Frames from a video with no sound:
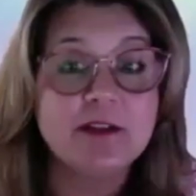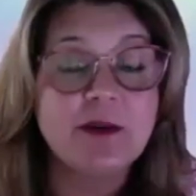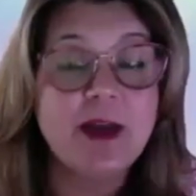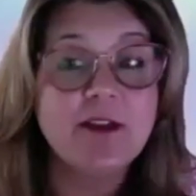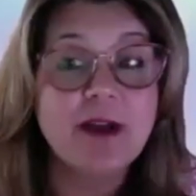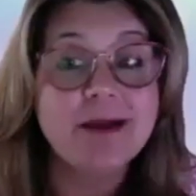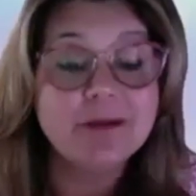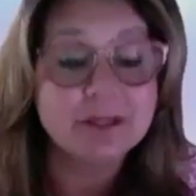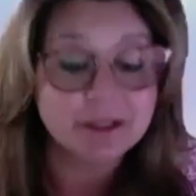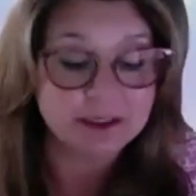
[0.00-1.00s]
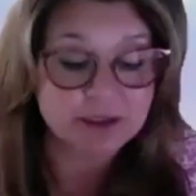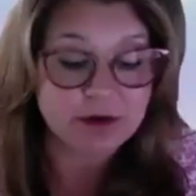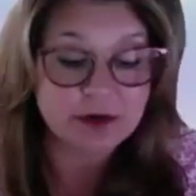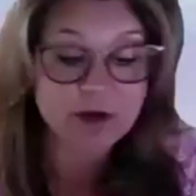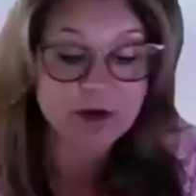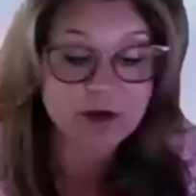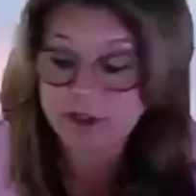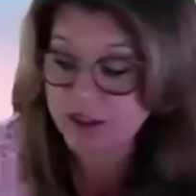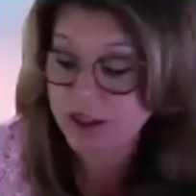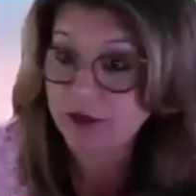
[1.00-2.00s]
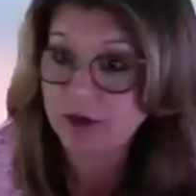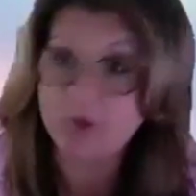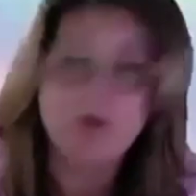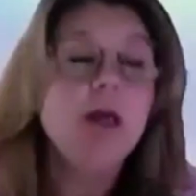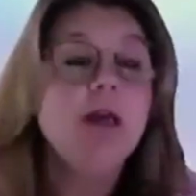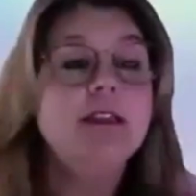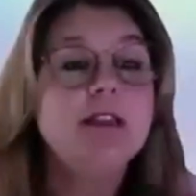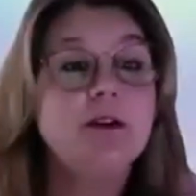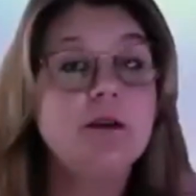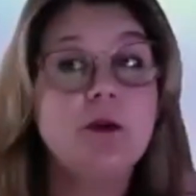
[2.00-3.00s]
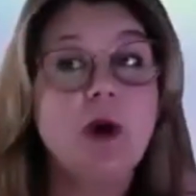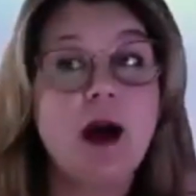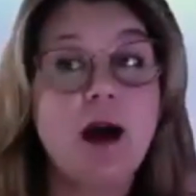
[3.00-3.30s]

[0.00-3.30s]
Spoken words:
So Heather, I'm just going to turn it over to you to